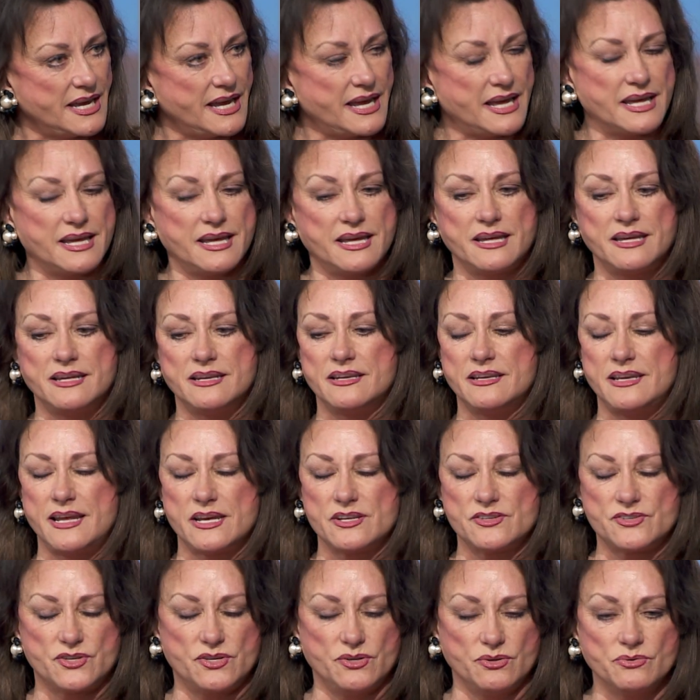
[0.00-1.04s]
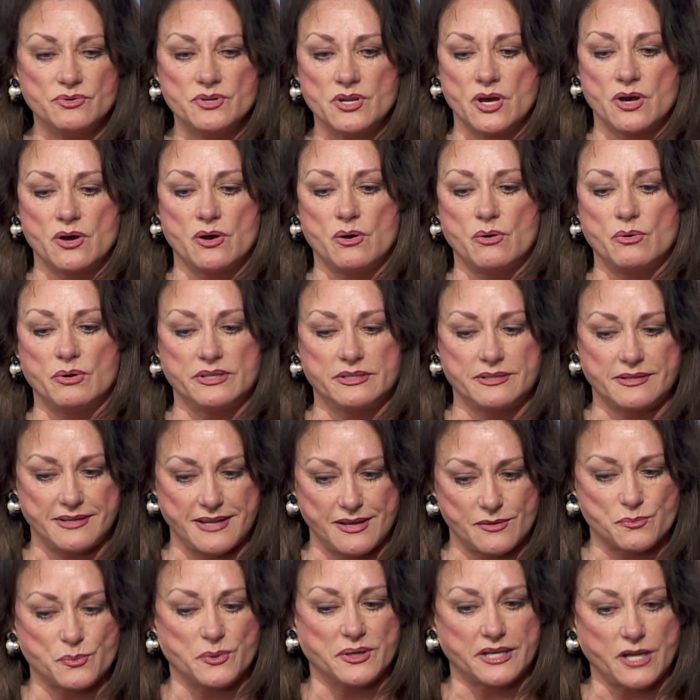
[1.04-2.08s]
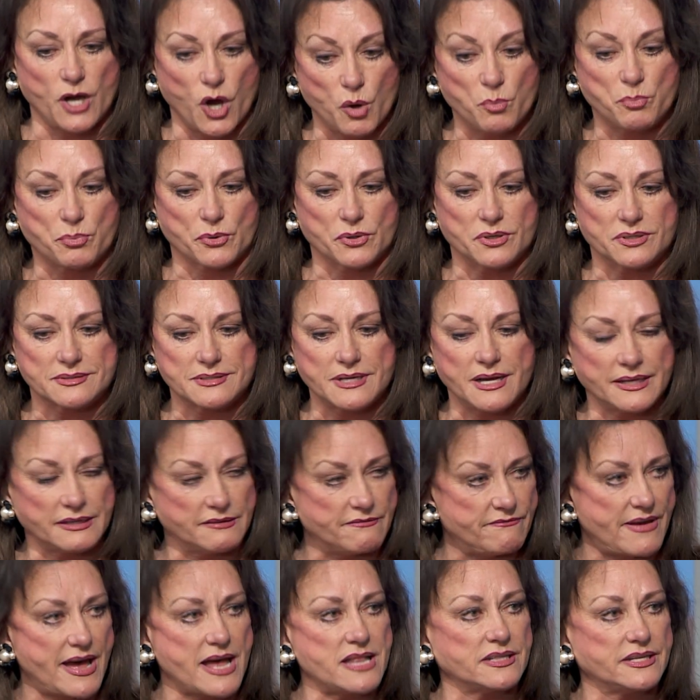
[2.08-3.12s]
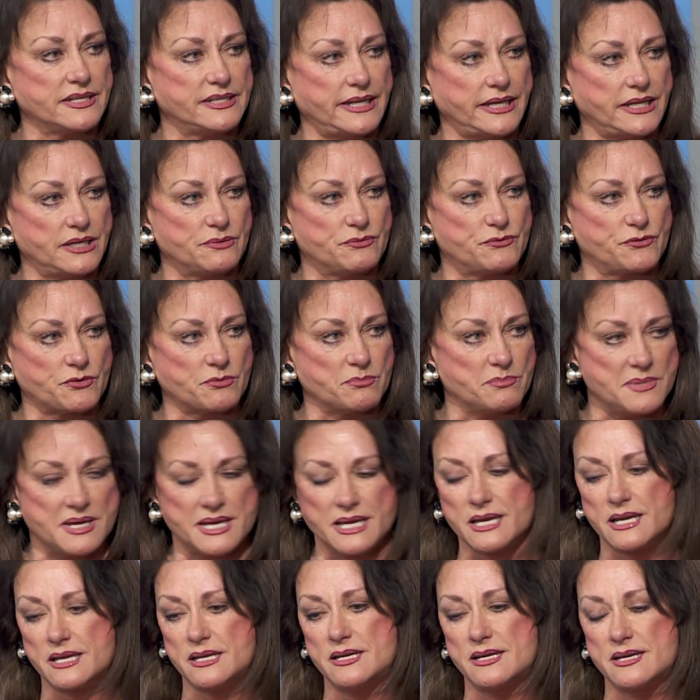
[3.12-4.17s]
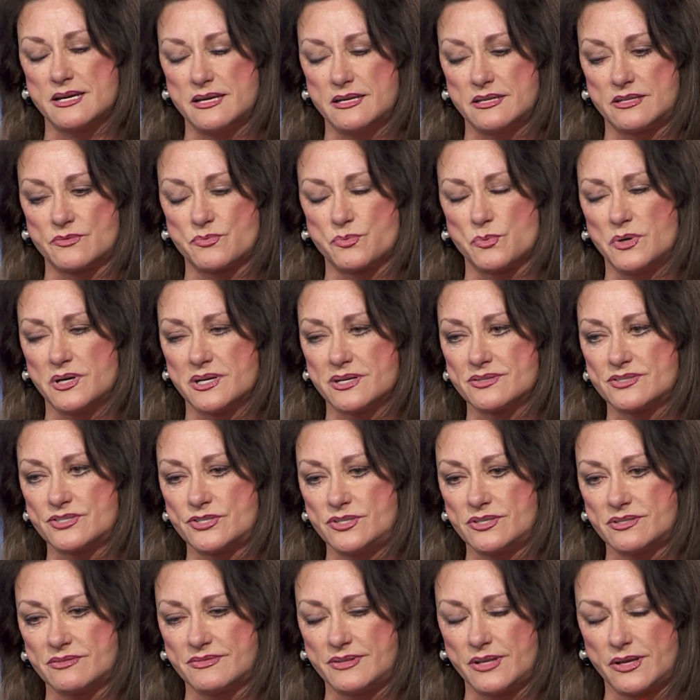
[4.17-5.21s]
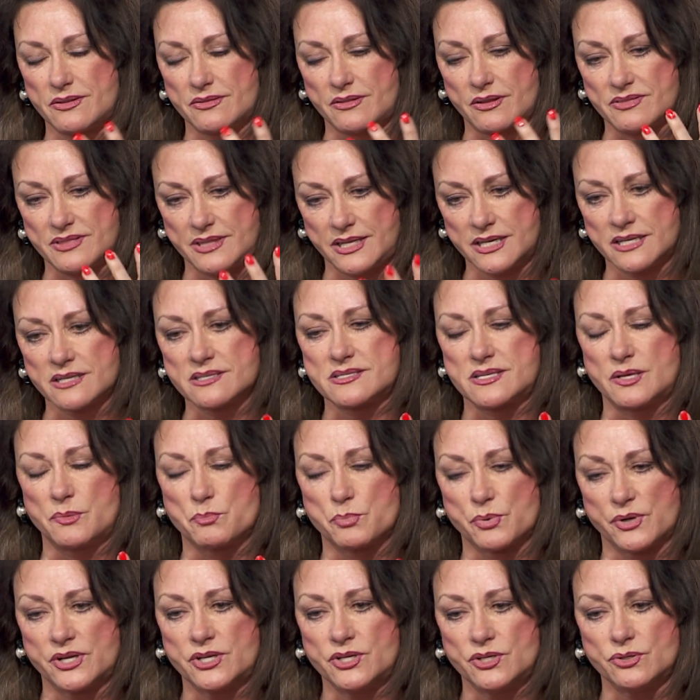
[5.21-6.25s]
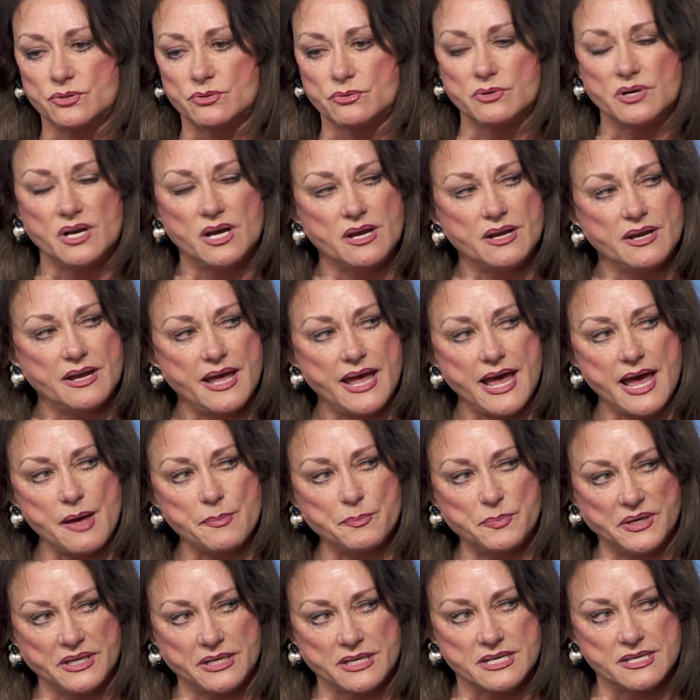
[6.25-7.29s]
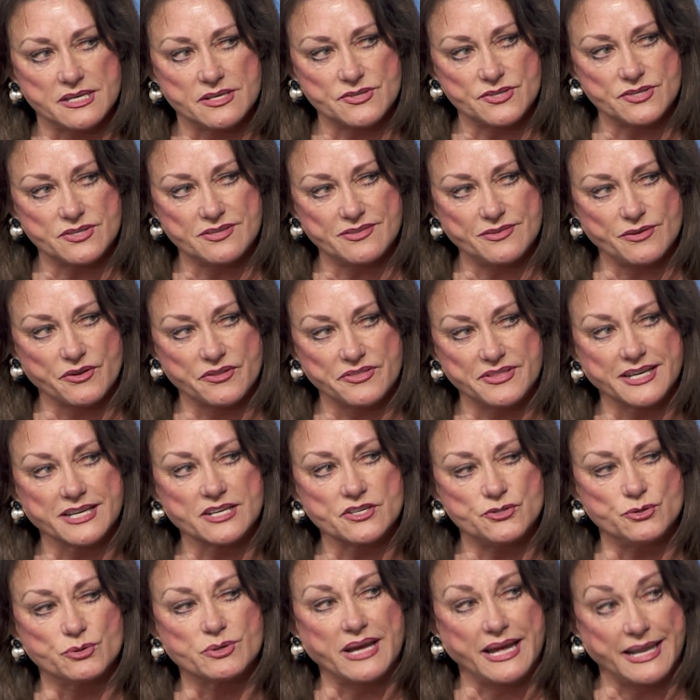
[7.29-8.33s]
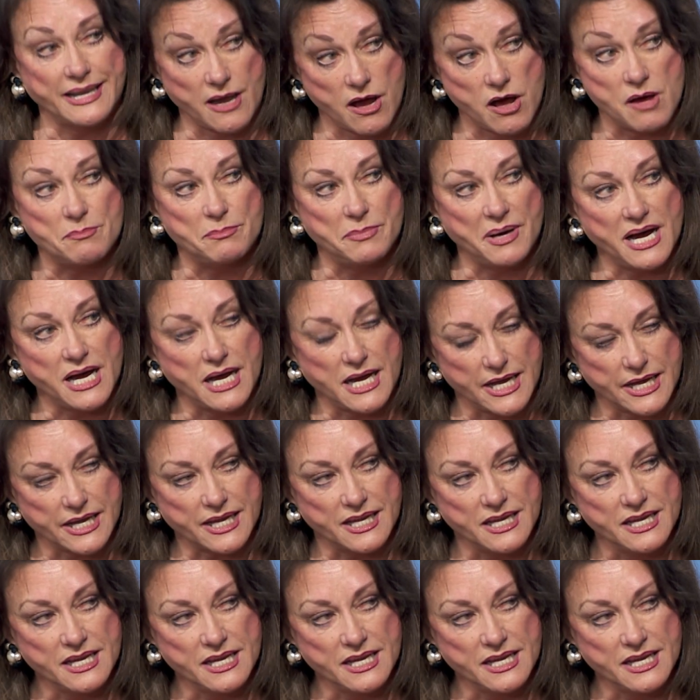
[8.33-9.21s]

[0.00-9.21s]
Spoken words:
And as you know, and what Oprah kind of validated for me, it was the things that bring you happiness are things you cannot buy.